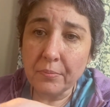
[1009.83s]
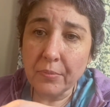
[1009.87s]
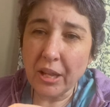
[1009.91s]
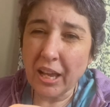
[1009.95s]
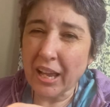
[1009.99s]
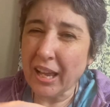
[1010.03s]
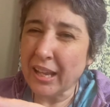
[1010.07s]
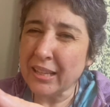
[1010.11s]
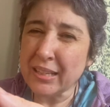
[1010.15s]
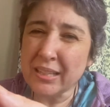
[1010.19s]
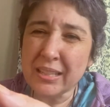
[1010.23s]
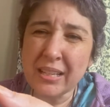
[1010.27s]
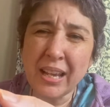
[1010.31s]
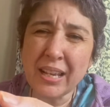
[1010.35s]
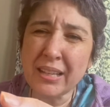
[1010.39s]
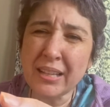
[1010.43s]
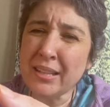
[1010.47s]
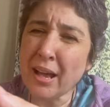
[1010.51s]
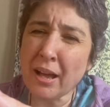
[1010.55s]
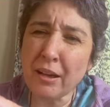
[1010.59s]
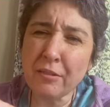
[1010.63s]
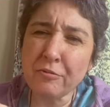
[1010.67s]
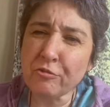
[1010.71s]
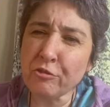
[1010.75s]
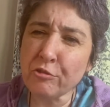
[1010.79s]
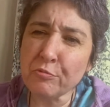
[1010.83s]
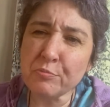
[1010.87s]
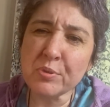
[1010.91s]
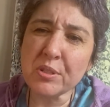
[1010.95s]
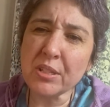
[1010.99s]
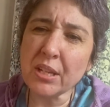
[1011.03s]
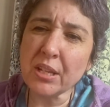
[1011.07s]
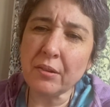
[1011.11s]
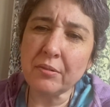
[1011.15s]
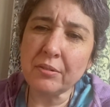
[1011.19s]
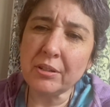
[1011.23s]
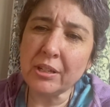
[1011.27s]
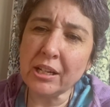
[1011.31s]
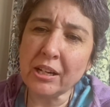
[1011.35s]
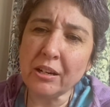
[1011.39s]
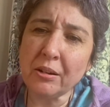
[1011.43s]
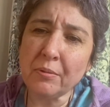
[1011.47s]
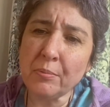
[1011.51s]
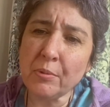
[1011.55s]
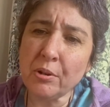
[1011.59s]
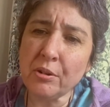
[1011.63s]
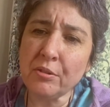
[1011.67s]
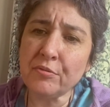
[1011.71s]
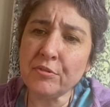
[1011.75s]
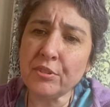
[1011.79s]
and not from selling them
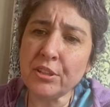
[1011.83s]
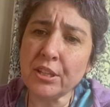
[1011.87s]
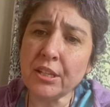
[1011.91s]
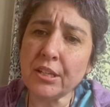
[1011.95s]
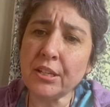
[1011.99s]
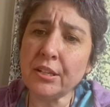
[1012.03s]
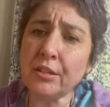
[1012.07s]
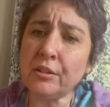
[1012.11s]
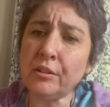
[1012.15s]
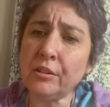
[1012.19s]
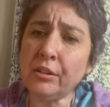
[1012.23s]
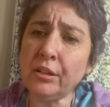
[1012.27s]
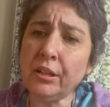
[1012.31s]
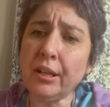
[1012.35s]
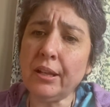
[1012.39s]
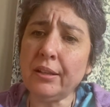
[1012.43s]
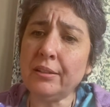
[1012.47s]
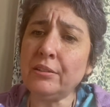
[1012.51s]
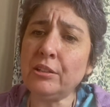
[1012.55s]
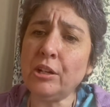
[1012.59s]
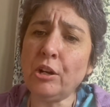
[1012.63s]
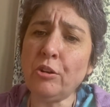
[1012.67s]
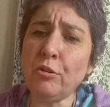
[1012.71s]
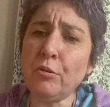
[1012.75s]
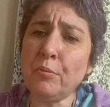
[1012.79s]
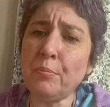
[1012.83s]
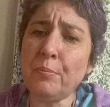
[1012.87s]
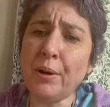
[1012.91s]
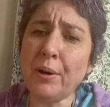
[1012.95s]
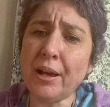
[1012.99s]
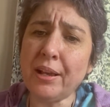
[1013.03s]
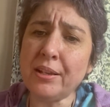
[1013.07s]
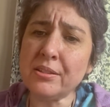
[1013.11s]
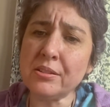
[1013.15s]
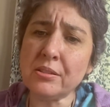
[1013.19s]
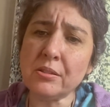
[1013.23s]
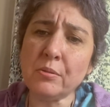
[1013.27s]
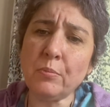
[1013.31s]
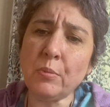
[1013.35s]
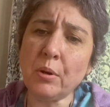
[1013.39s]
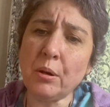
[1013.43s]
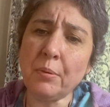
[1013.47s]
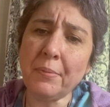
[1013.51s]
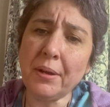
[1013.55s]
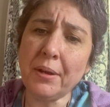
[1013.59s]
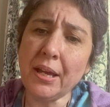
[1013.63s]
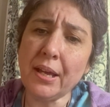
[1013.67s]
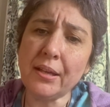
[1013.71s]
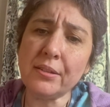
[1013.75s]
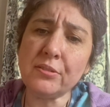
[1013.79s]
over the internet. No one buys them on
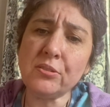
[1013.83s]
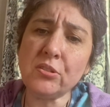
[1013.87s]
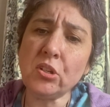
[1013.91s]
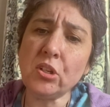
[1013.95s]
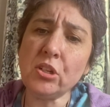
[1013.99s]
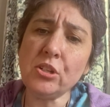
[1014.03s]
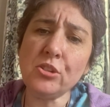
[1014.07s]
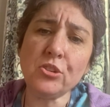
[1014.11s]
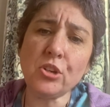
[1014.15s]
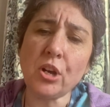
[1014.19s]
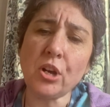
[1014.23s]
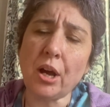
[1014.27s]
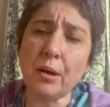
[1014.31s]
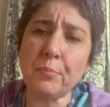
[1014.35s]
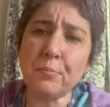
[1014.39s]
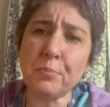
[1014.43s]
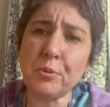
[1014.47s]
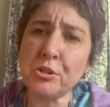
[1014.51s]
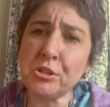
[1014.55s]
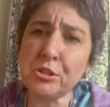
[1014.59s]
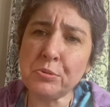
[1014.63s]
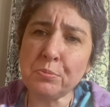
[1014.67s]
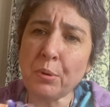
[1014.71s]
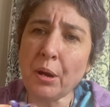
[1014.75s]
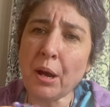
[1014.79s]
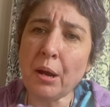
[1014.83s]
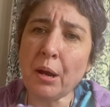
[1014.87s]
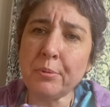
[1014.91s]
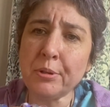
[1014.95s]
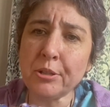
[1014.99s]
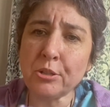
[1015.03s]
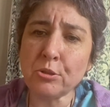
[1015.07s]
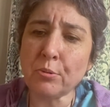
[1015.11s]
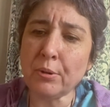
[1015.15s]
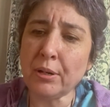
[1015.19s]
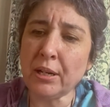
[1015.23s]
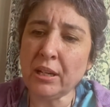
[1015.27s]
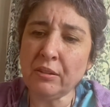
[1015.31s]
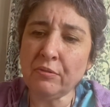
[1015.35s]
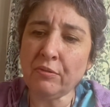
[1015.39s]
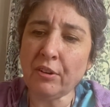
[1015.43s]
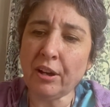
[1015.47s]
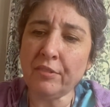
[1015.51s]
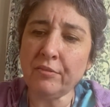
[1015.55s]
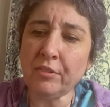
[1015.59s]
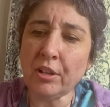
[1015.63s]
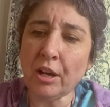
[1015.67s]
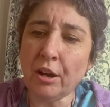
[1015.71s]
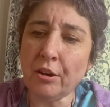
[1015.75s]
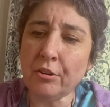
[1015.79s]
my Etsy shop because probably
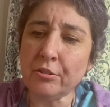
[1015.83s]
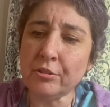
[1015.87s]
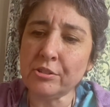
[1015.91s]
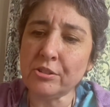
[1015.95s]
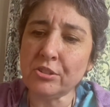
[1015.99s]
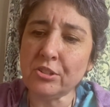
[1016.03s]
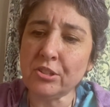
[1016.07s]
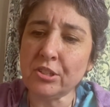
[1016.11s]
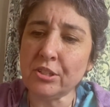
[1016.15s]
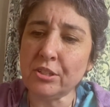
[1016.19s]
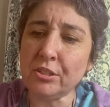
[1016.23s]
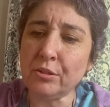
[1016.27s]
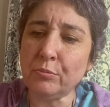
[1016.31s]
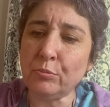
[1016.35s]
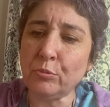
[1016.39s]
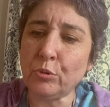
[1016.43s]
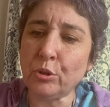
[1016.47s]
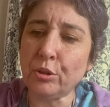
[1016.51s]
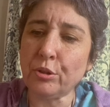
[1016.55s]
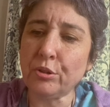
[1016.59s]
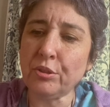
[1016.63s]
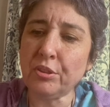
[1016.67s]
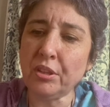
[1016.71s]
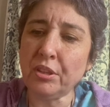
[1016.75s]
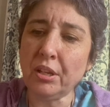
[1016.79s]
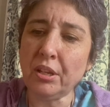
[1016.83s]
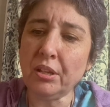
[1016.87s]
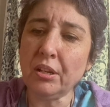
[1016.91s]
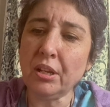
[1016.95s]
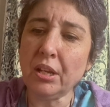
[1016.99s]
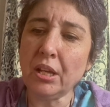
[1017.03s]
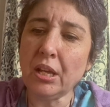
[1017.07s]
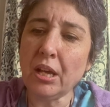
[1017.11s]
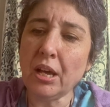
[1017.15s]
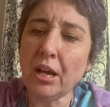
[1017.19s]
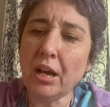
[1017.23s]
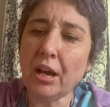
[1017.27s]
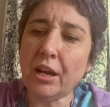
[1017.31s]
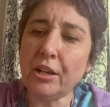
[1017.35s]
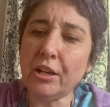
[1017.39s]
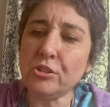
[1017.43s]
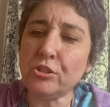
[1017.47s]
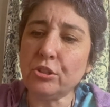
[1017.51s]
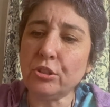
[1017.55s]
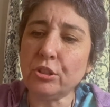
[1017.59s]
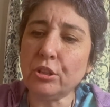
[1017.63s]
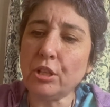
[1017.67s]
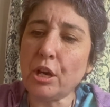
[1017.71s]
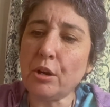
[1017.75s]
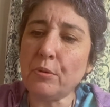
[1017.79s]
$25 isn't worth it. I
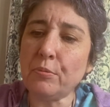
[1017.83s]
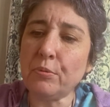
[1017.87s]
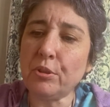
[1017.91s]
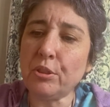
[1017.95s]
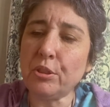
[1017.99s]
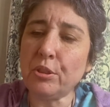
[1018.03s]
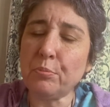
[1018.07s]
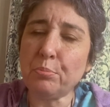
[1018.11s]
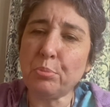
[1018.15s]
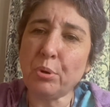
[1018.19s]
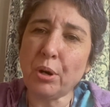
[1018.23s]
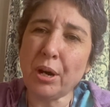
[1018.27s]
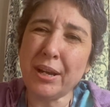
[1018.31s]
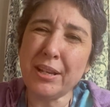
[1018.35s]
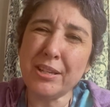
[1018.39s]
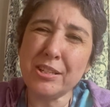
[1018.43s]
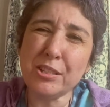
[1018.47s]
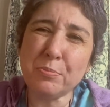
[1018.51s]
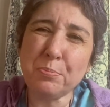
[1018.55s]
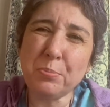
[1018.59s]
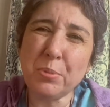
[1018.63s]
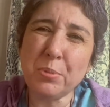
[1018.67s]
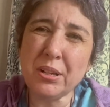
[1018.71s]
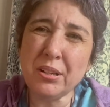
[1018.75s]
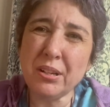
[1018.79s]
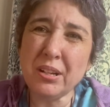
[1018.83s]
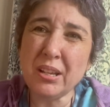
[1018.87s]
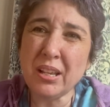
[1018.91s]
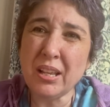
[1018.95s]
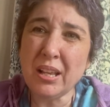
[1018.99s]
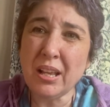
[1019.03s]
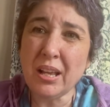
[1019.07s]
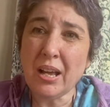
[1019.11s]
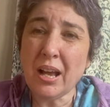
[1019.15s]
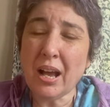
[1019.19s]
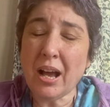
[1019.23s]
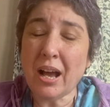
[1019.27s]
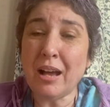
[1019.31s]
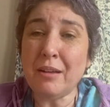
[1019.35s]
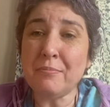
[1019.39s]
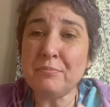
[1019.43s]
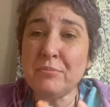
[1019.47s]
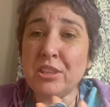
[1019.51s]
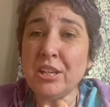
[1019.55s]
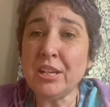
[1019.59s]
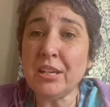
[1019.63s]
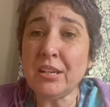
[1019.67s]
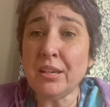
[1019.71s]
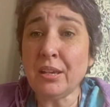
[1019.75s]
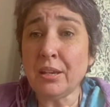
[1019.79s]
should lower the price, but I'm
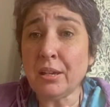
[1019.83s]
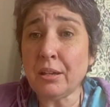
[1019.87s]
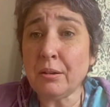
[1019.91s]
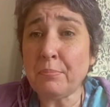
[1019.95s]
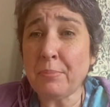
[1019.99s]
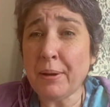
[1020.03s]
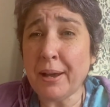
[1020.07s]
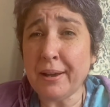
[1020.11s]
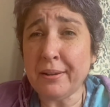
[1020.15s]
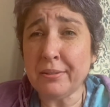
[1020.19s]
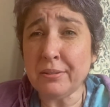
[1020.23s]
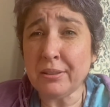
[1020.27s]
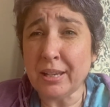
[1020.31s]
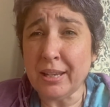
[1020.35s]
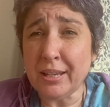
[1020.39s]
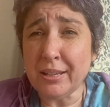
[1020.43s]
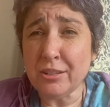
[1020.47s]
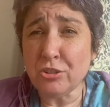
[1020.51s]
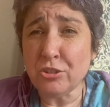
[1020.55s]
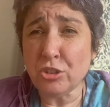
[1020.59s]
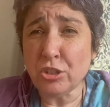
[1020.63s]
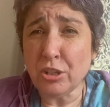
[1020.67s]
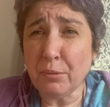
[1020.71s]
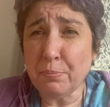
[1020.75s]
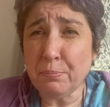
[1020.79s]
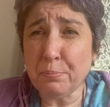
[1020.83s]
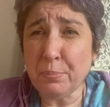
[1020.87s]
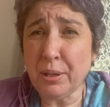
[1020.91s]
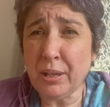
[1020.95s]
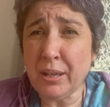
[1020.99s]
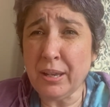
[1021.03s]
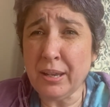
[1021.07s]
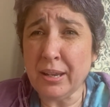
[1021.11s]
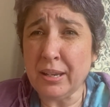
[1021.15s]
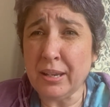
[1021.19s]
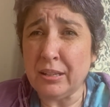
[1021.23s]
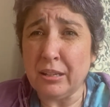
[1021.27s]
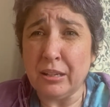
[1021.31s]
thinking about like shipping and